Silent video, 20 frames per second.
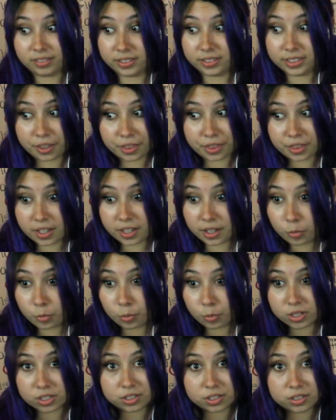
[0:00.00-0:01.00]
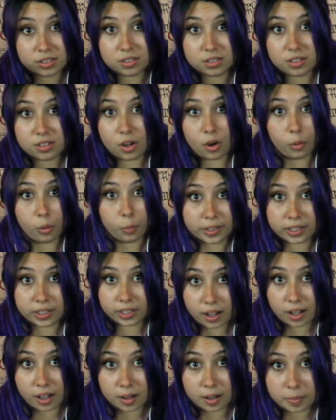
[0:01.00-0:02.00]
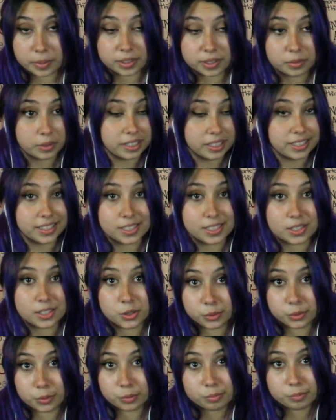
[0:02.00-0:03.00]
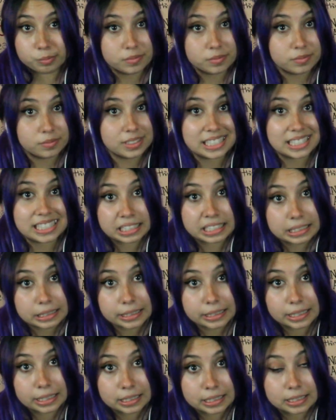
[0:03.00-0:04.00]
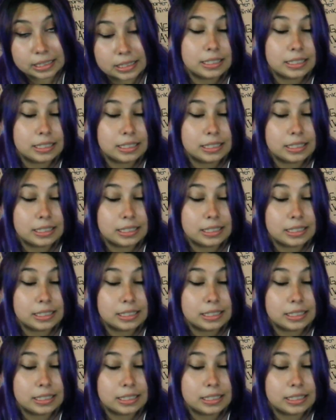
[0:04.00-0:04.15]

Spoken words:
The thing was opening up and we needed to seal it.